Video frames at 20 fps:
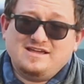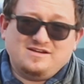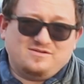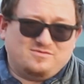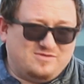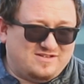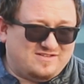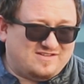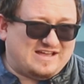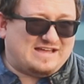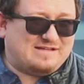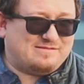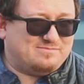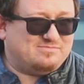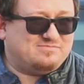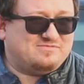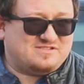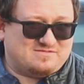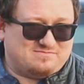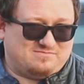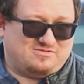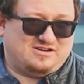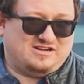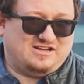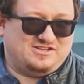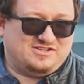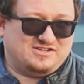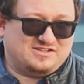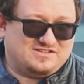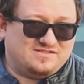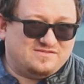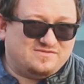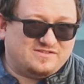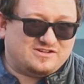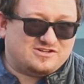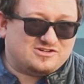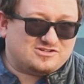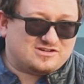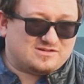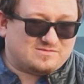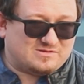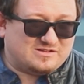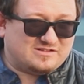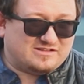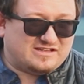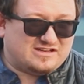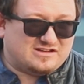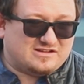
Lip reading: We got some projects to finish up and clean